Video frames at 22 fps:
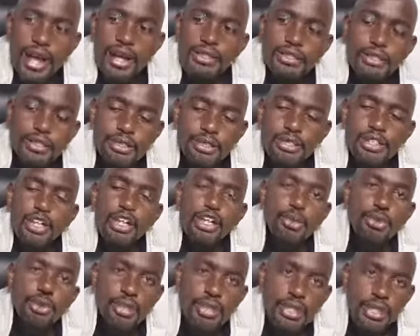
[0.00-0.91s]
and still
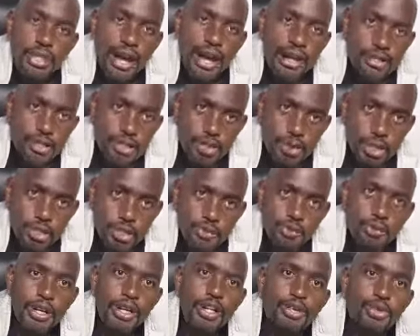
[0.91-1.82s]
you need us to
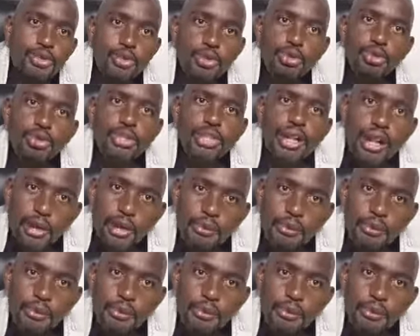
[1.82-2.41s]
explain to you the